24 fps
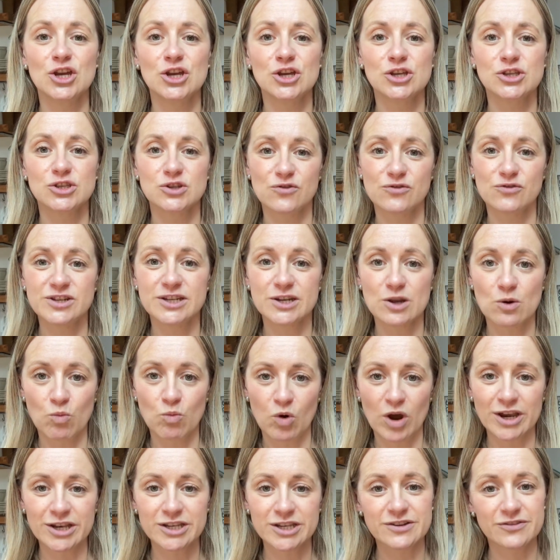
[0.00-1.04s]
So if we did a
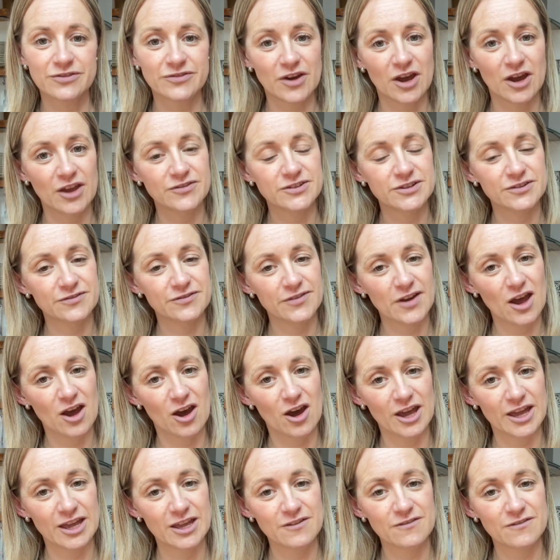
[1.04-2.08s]

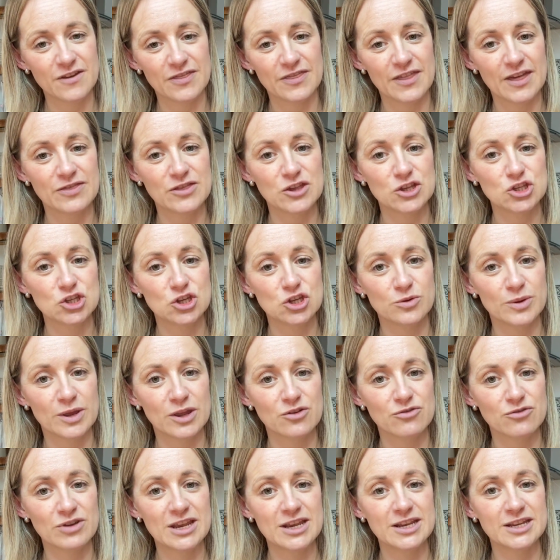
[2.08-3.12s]
1:5:5, then the two
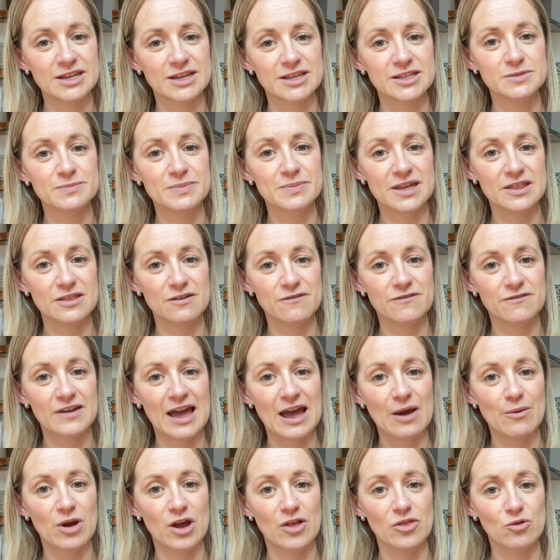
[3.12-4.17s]
ingredients, being the
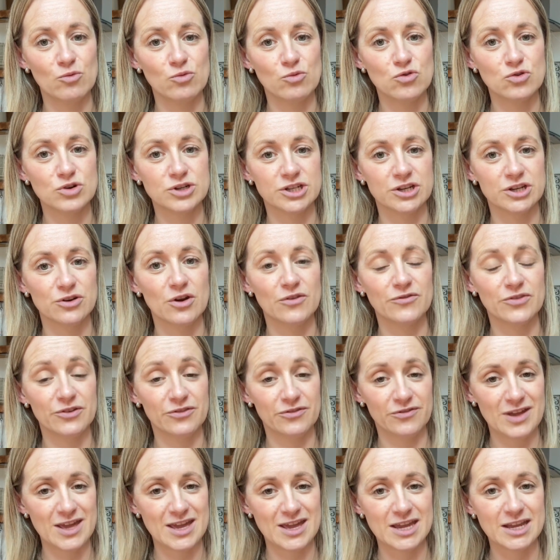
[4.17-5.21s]
flour and the water of the
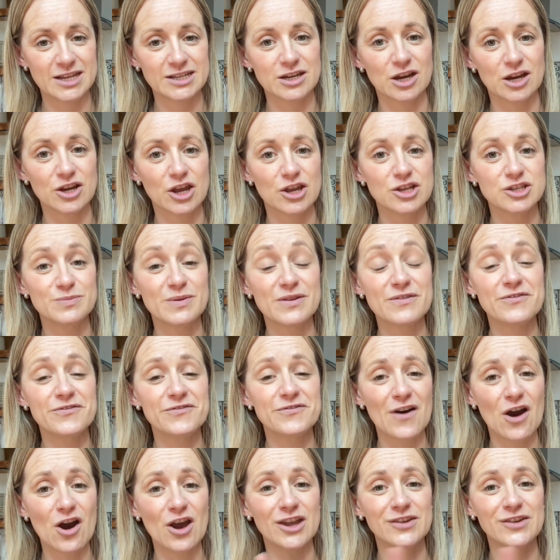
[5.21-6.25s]
feed, are going to be
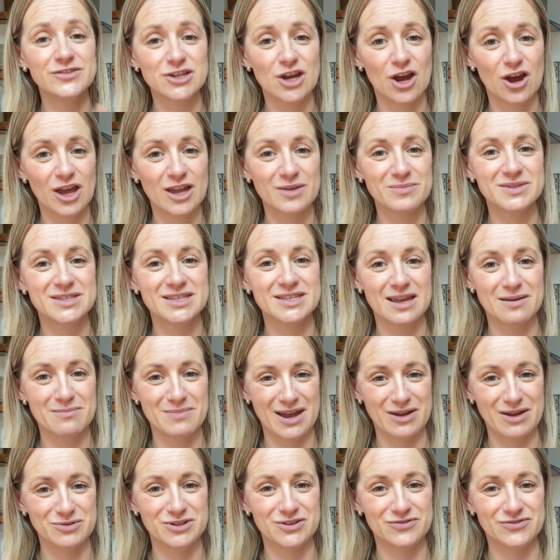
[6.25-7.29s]
5 times the
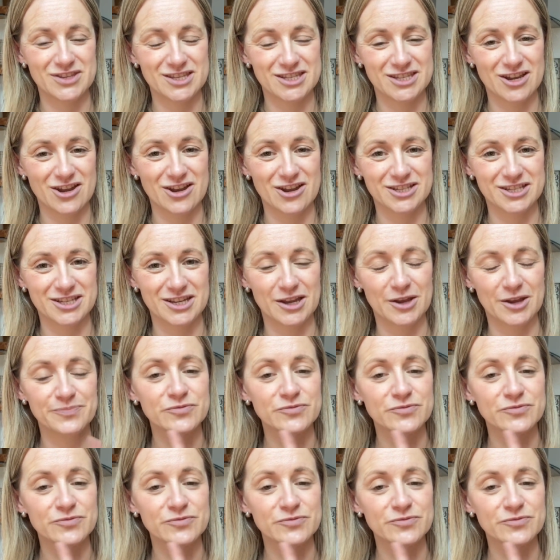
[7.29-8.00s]
amount of the starter.